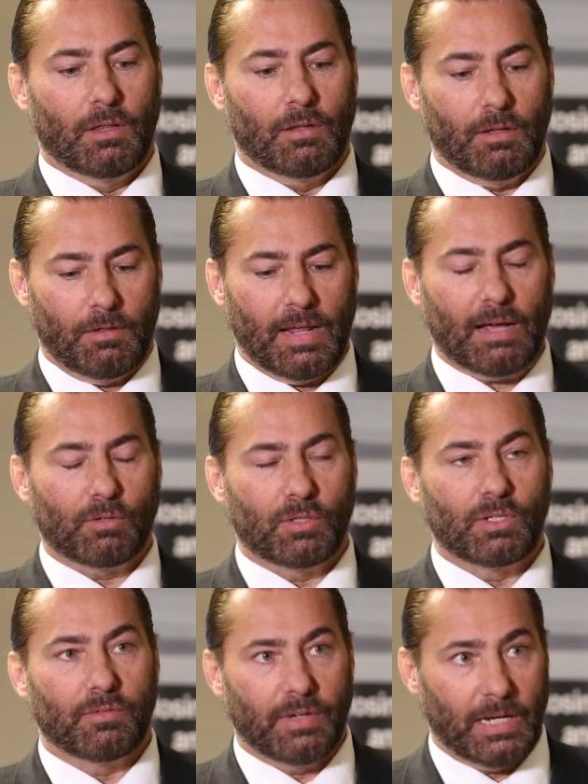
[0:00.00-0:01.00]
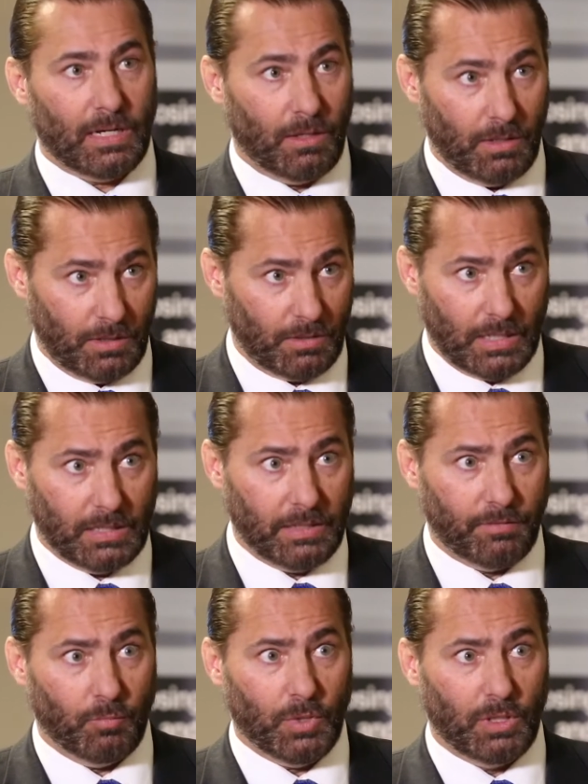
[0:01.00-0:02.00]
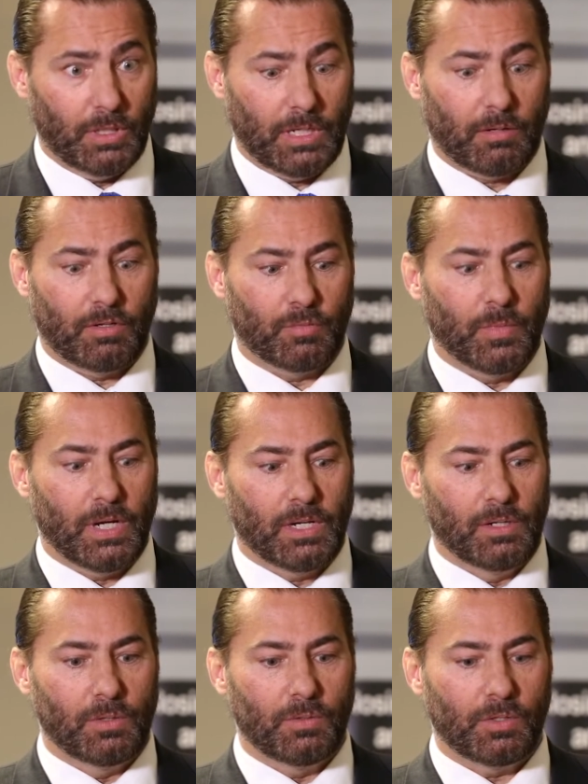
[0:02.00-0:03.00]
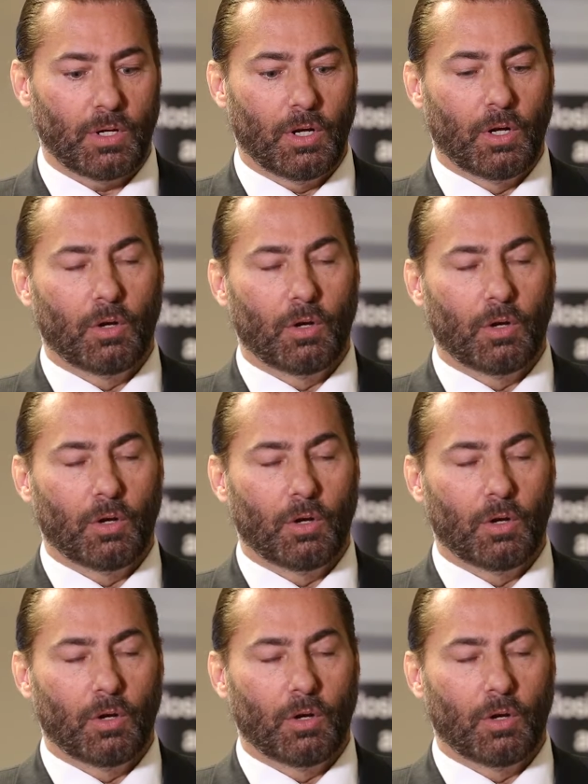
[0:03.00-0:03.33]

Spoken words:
the thousands of analysts that different militaries may use,